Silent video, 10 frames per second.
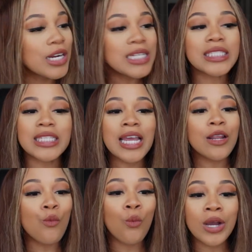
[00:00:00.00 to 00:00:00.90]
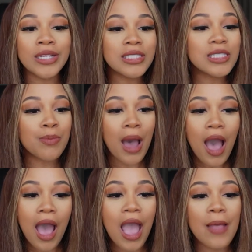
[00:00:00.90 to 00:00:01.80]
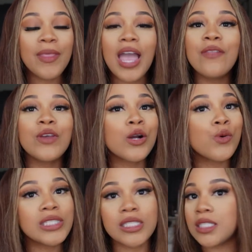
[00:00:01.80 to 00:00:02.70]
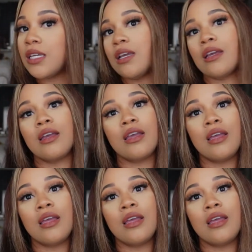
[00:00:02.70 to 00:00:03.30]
they're gonna stand in one spot and they're going to sing.